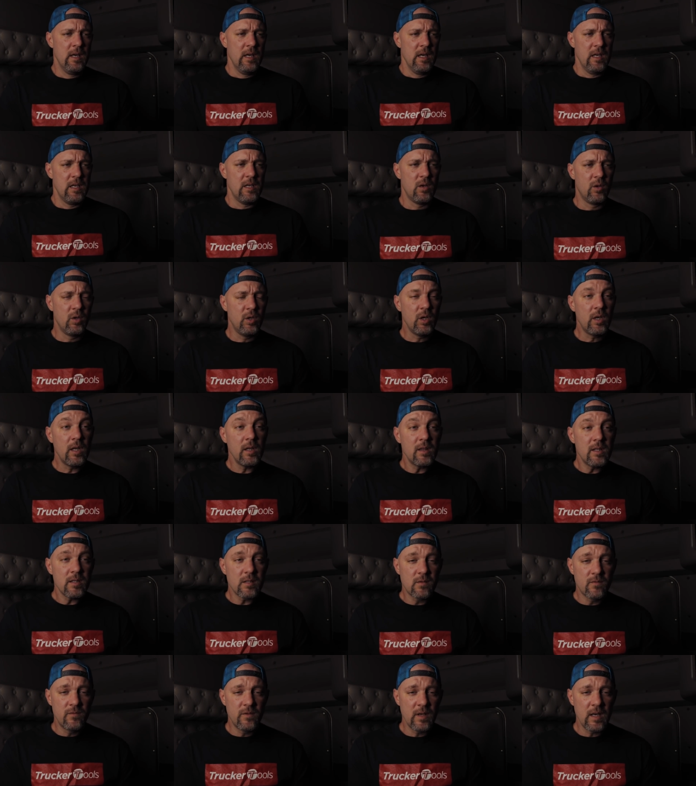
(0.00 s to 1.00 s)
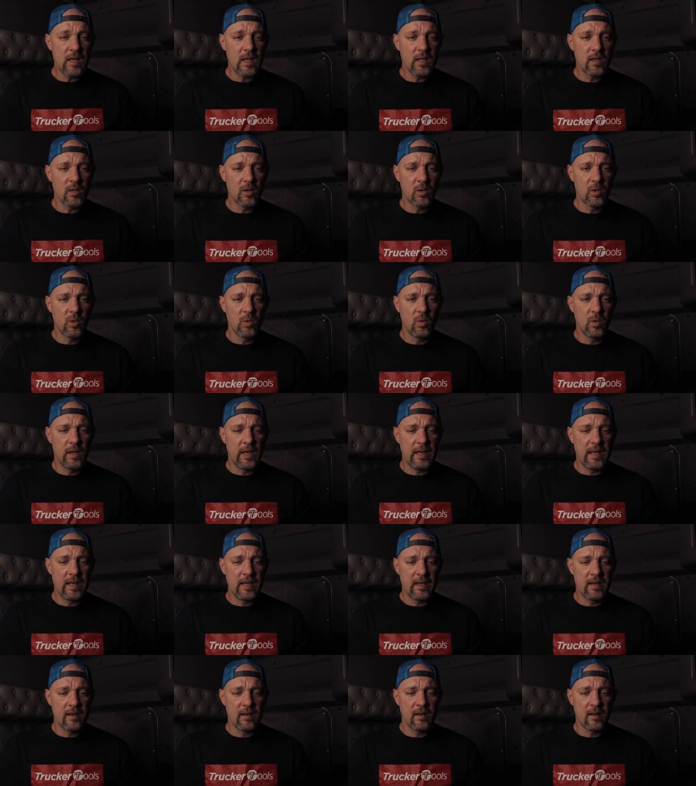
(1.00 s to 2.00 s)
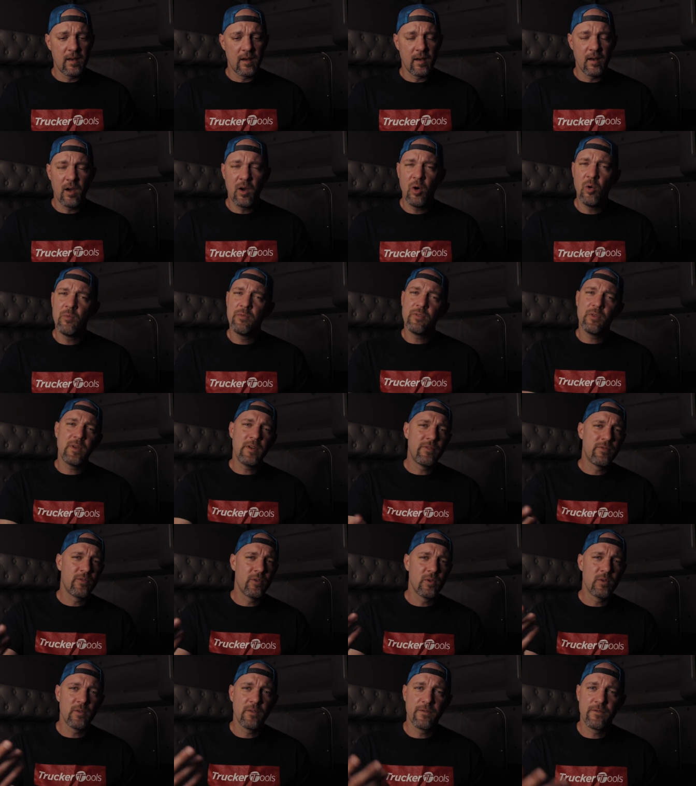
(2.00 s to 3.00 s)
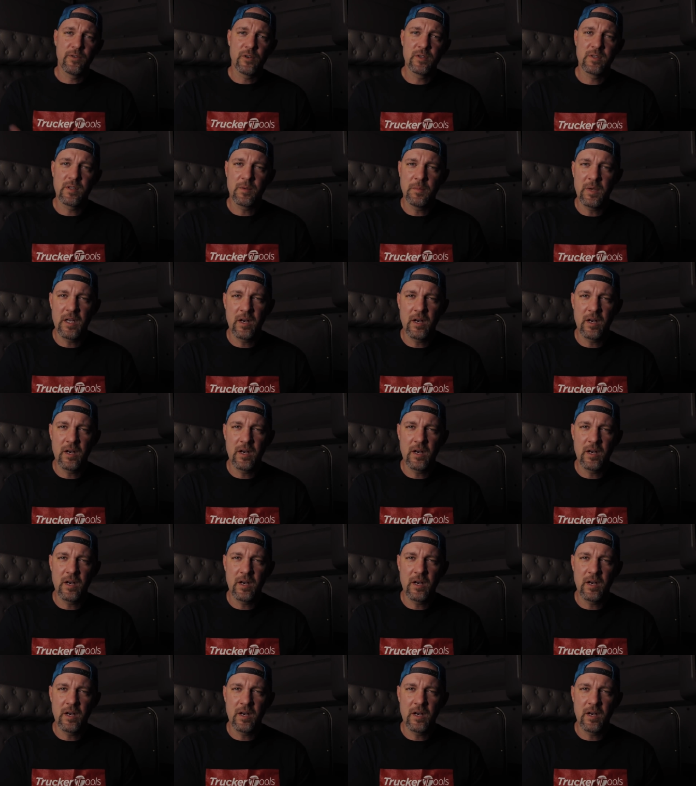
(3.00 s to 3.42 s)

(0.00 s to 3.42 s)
you know, look at this video and uh, hopefully for, for some